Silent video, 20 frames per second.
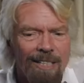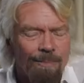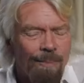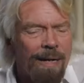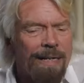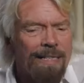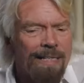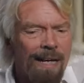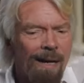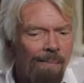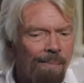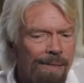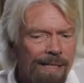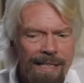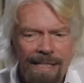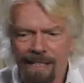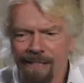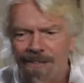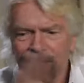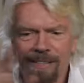space
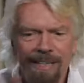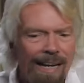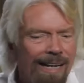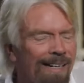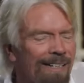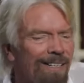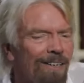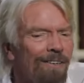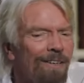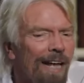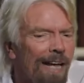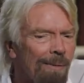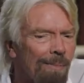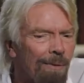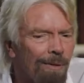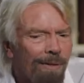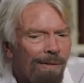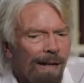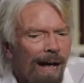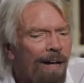company to
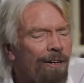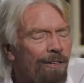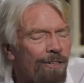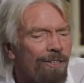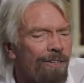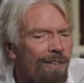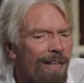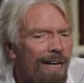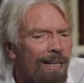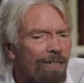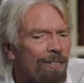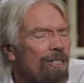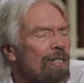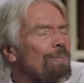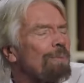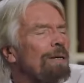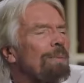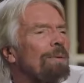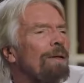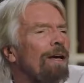enable hundreds of thousands
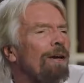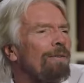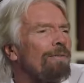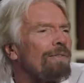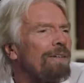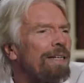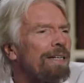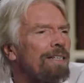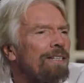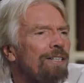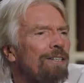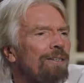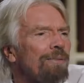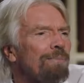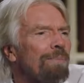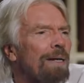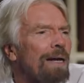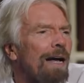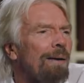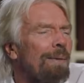of people, hopefully, to
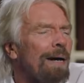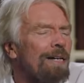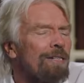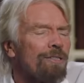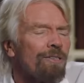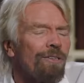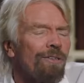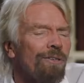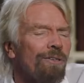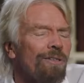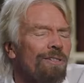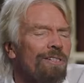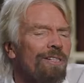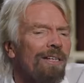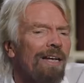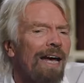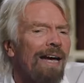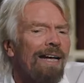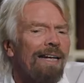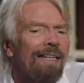become astronauts.
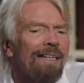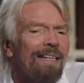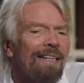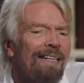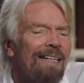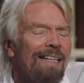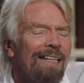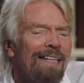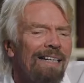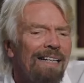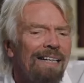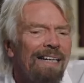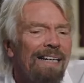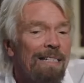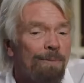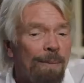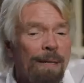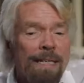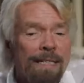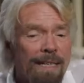And
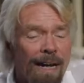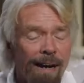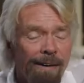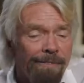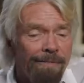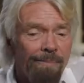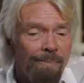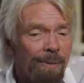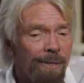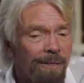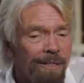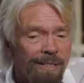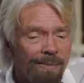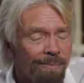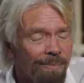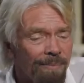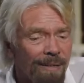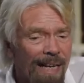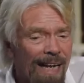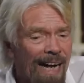it's been tough, but
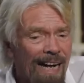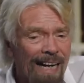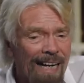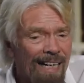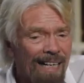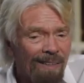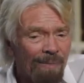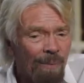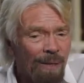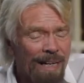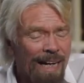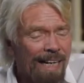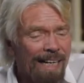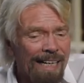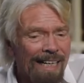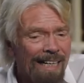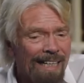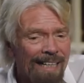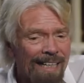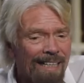we're
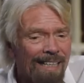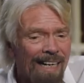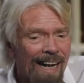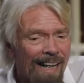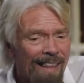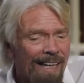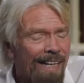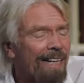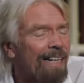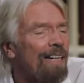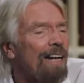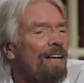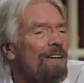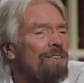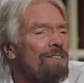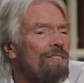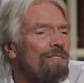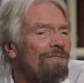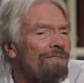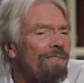getting, I think, close